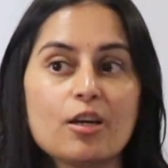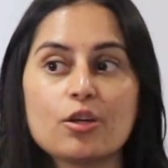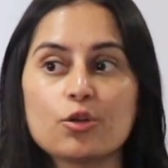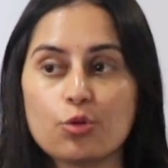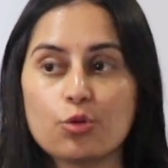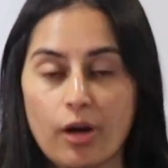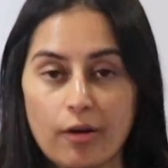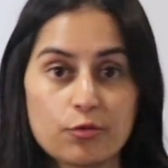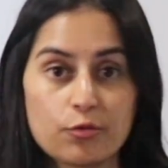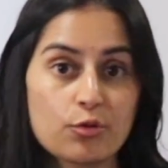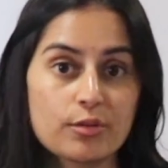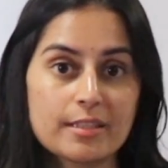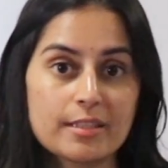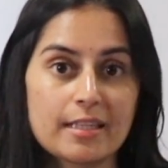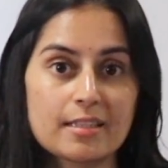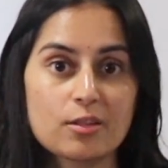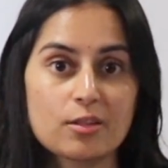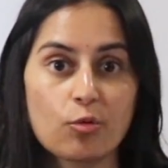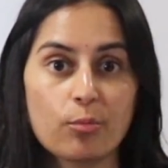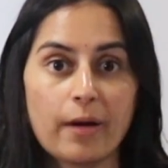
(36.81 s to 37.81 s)
you have to
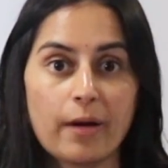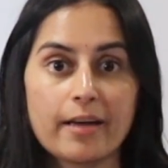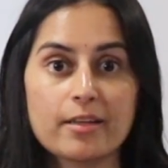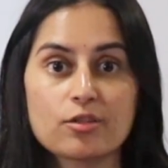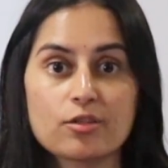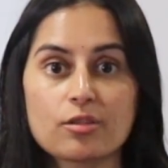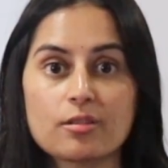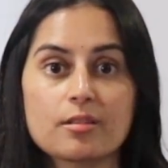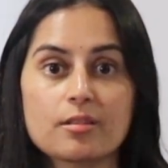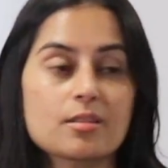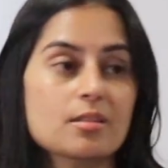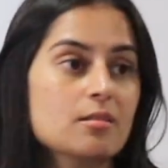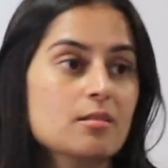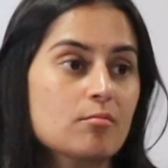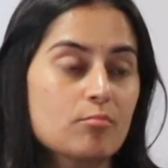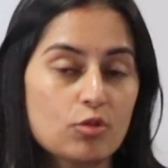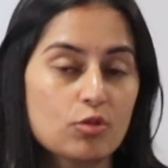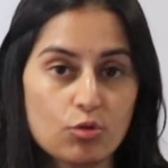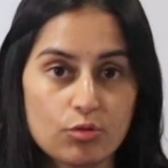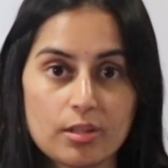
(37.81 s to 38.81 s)
assess your patients,
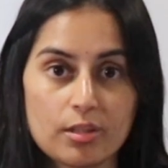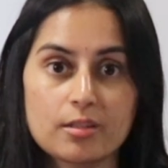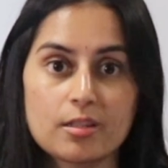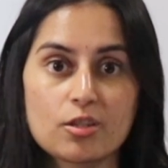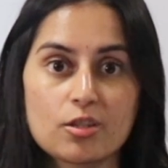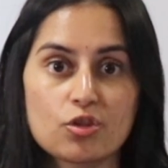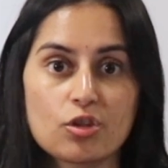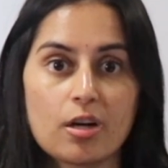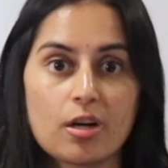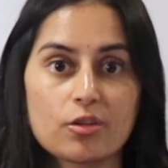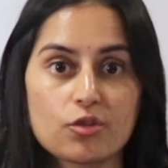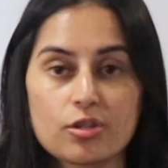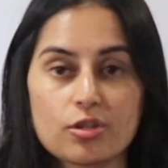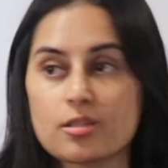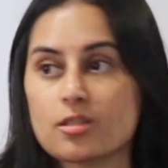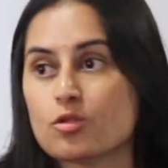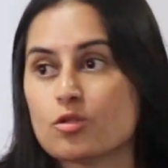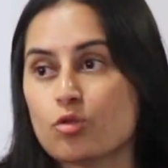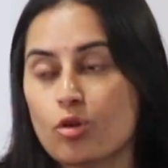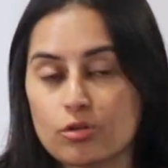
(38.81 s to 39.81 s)
do the
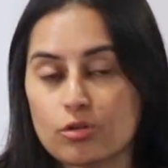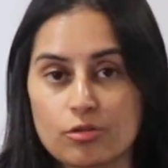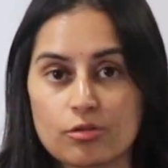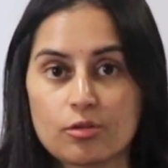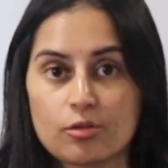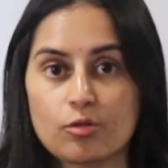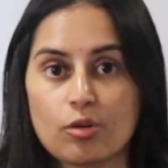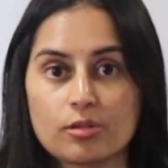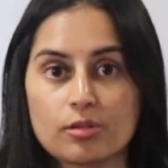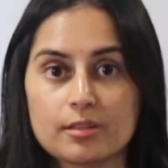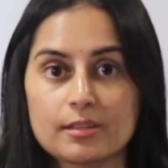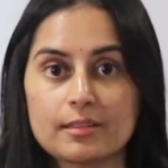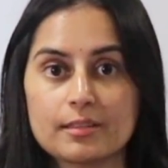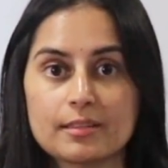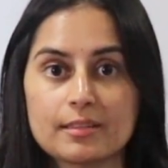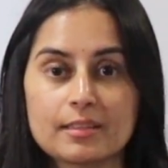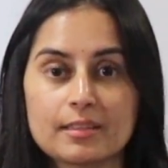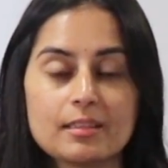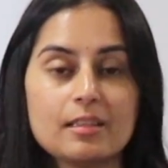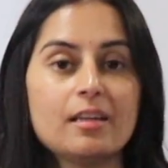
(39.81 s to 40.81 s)
discharges, talk to the
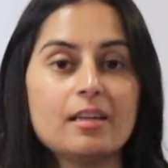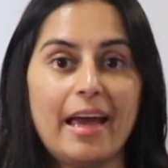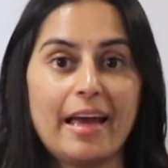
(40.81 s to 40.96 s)
doctors,